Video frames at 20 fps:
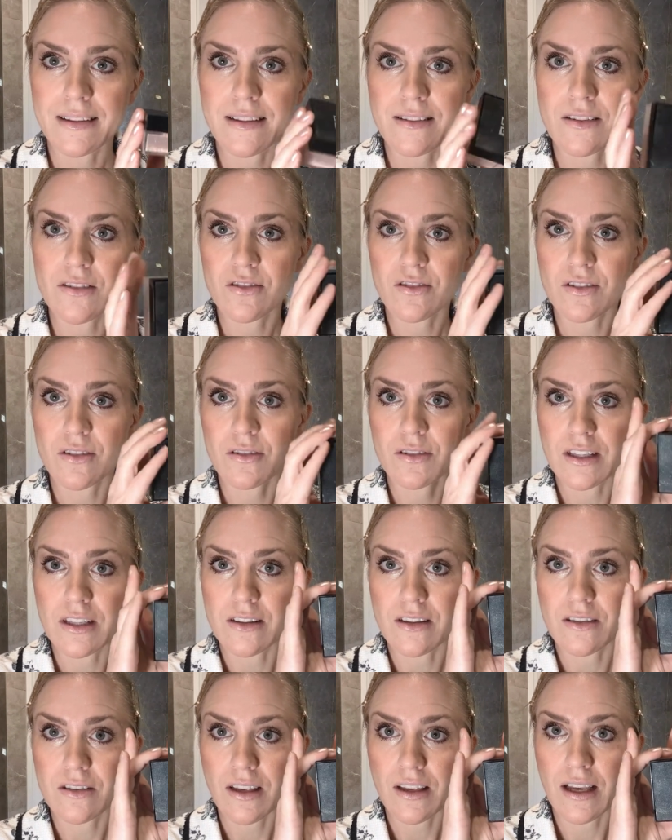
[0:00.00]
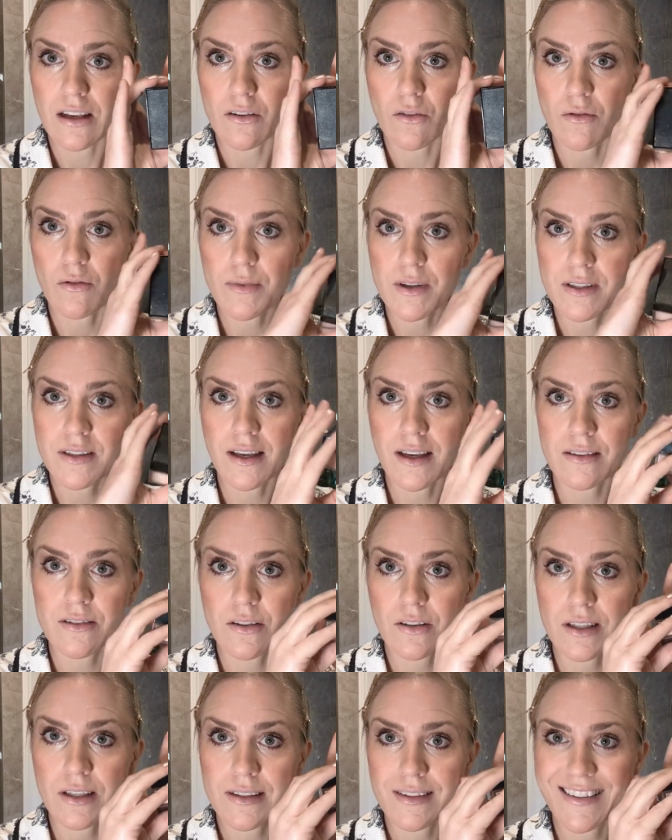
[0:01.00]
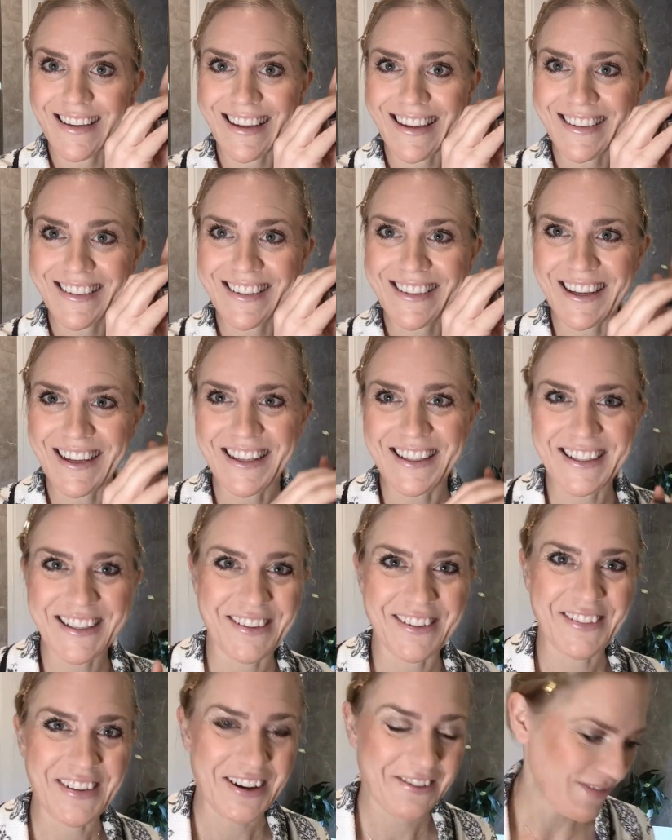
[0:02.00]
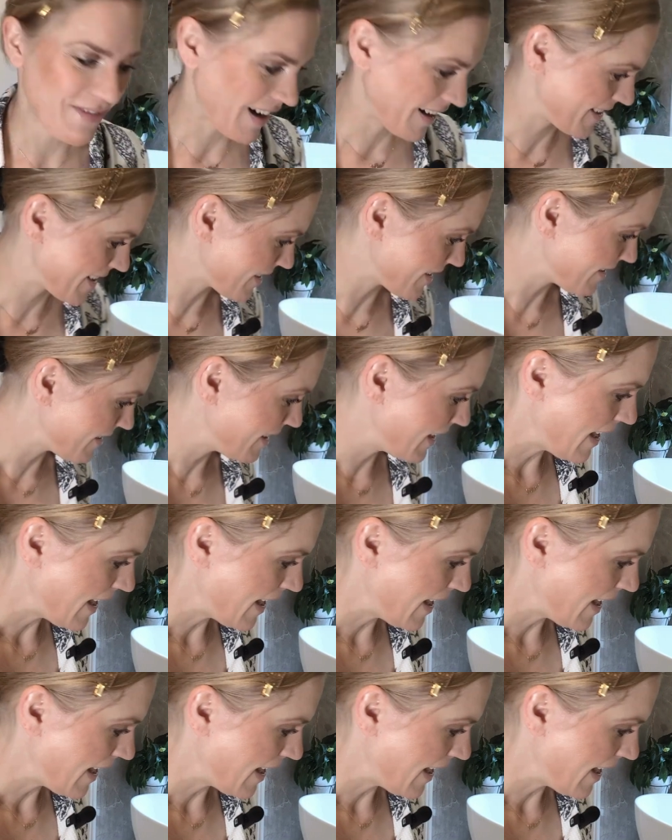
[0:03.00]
This is enormous, as you can see, so it's not very practical.